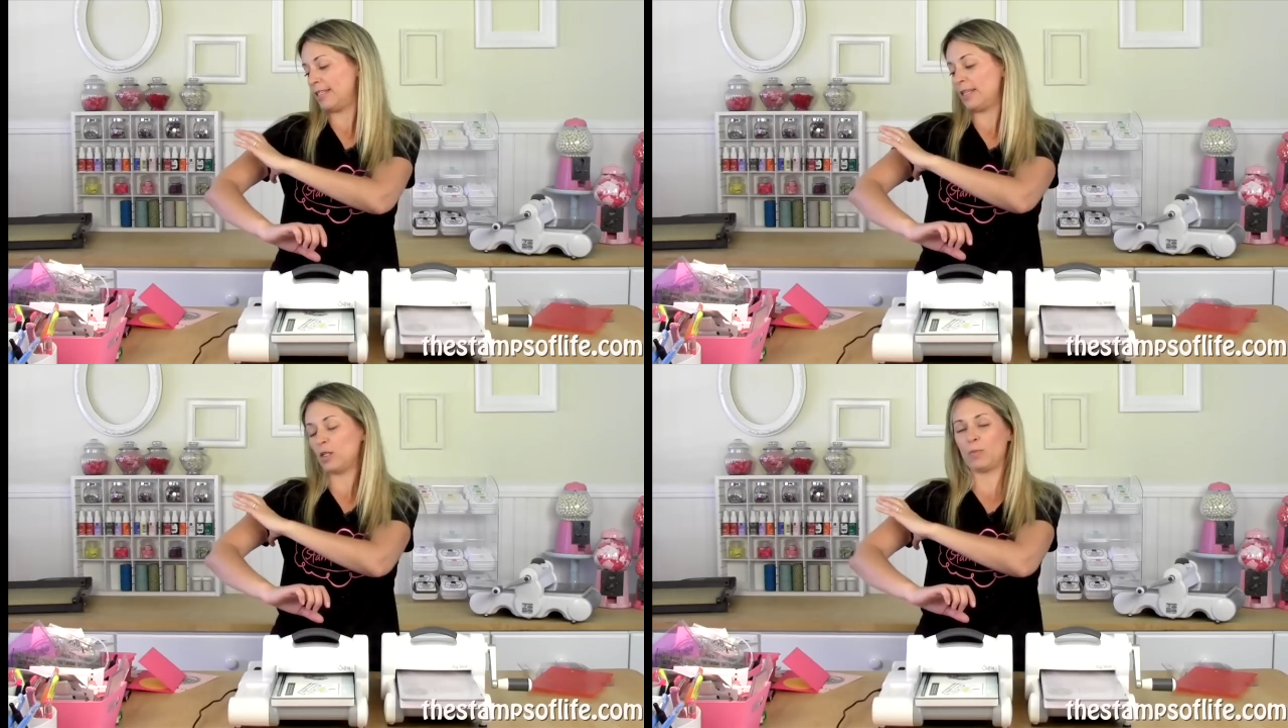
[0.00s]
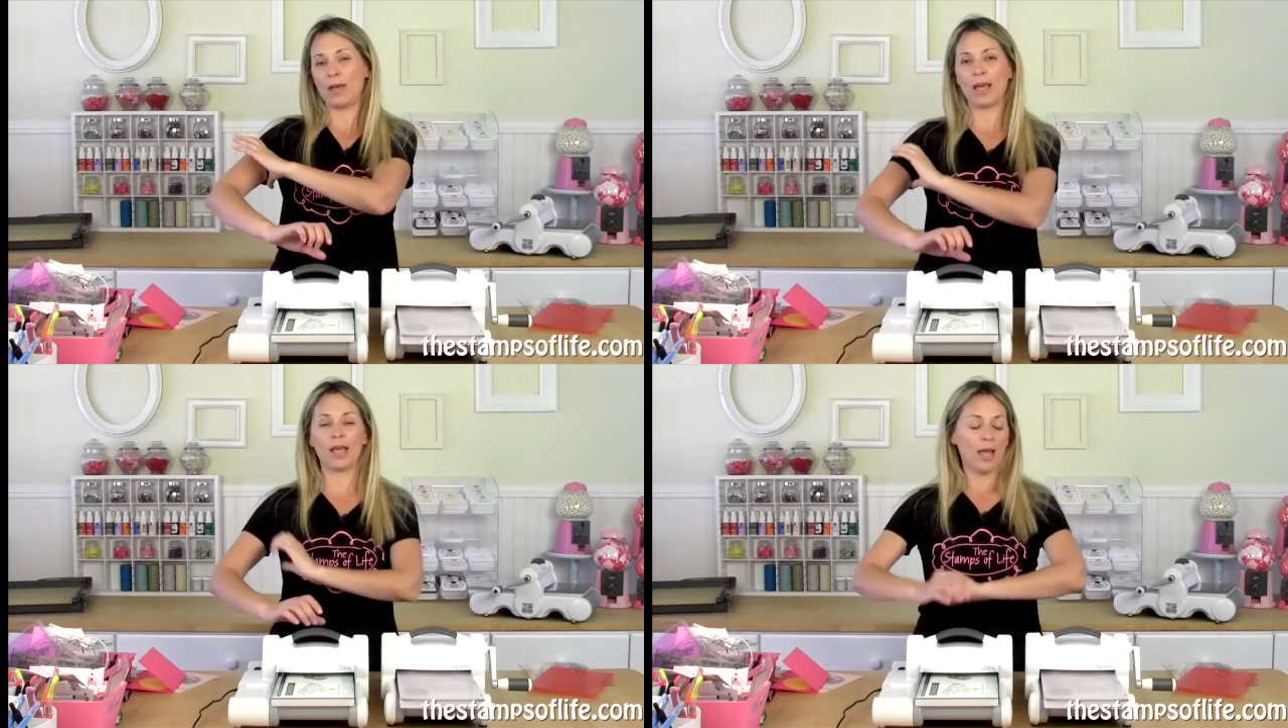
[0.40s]
is this
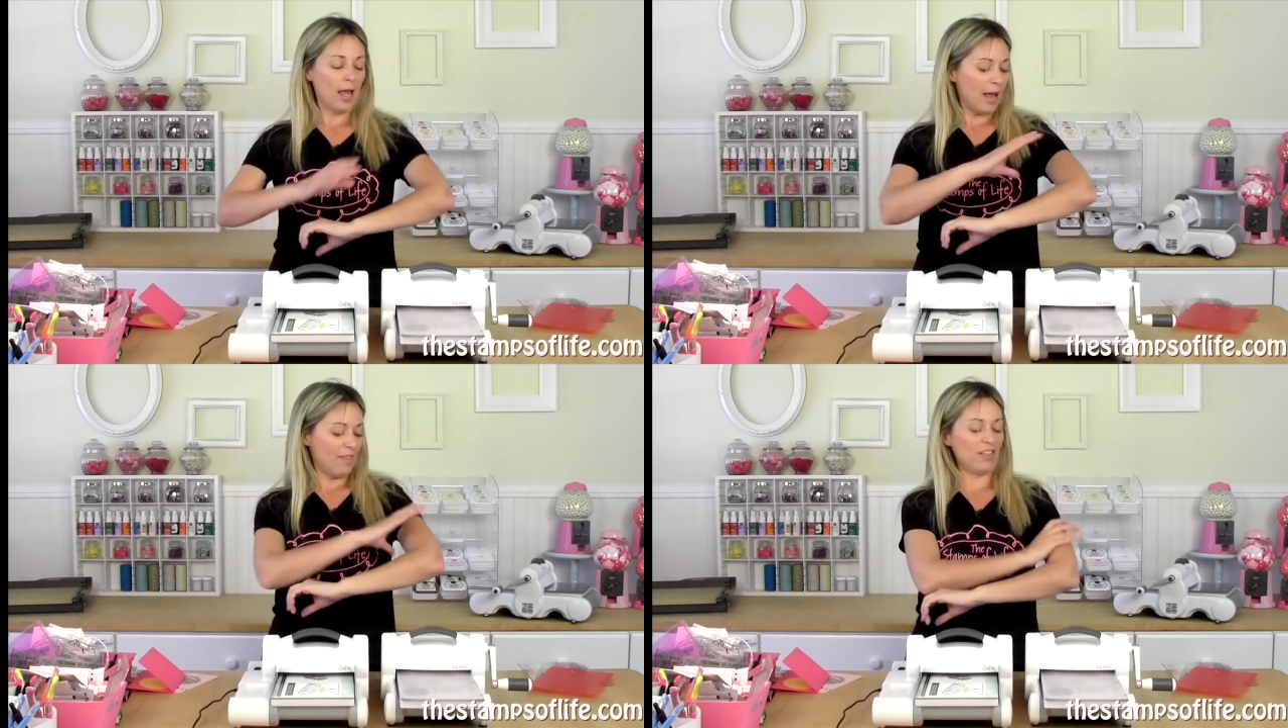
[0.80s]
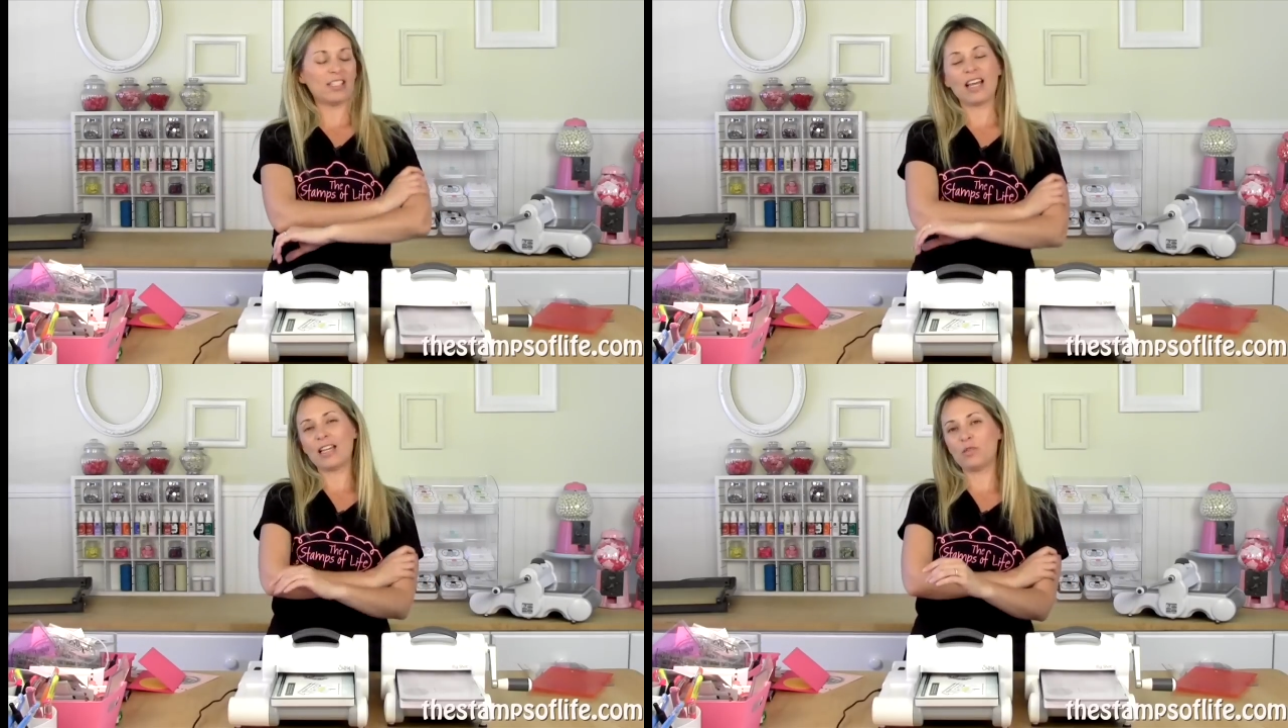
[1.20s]
big and
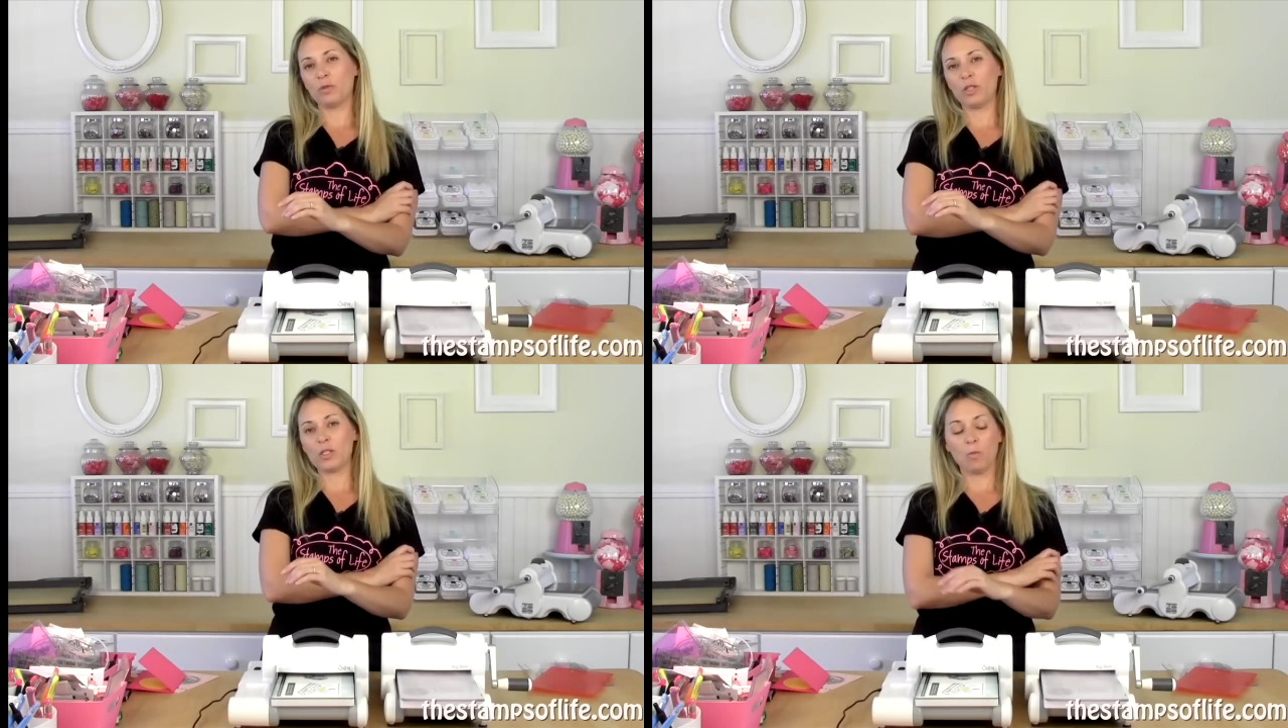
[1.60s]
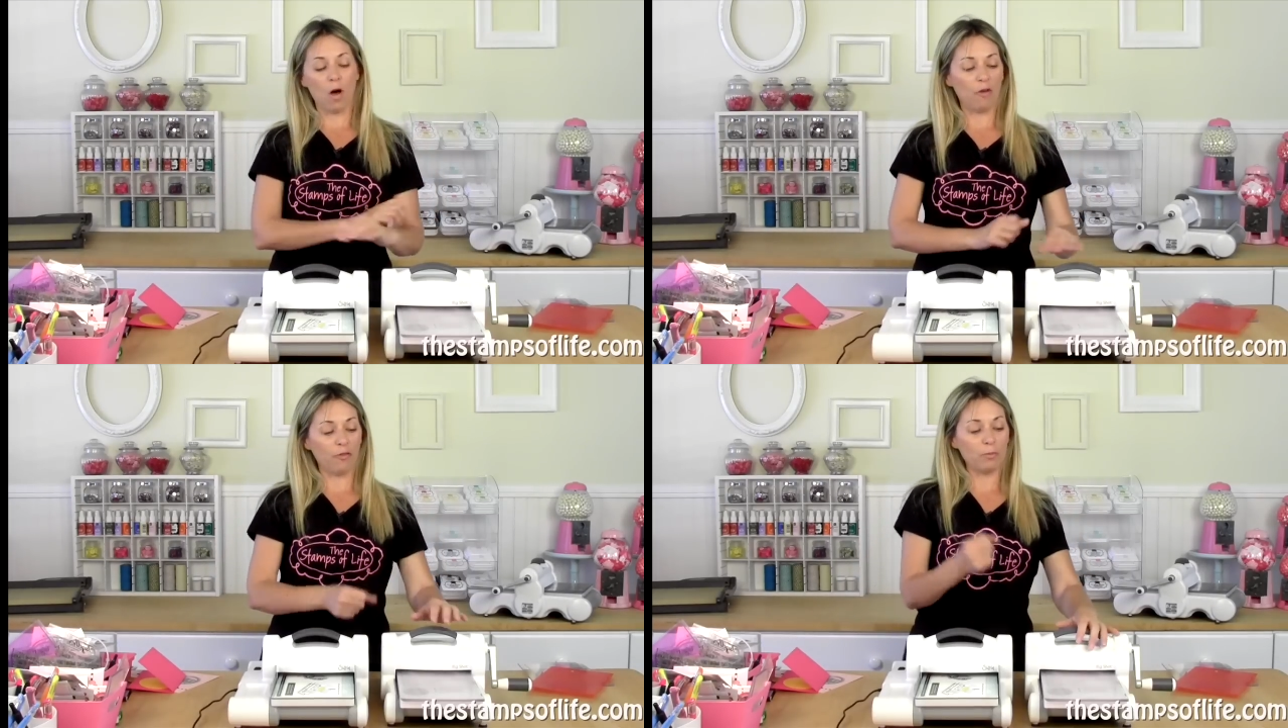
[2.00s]
this side's really
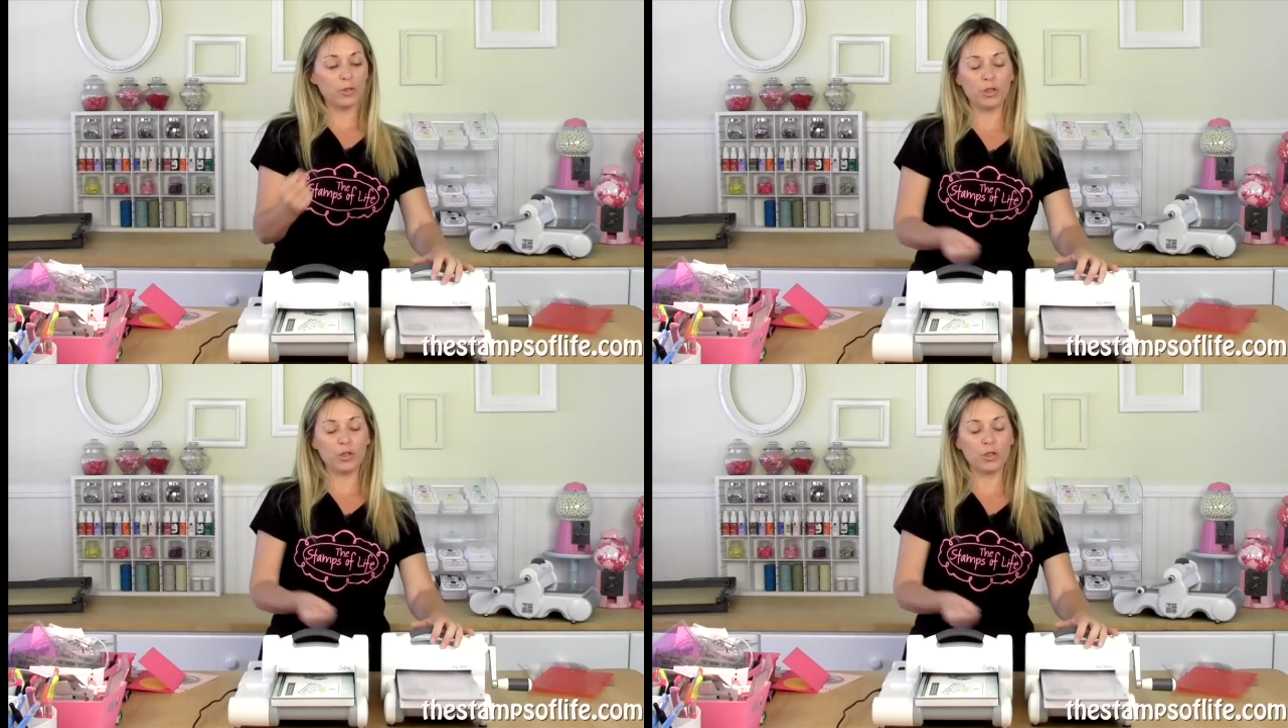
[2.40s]
small from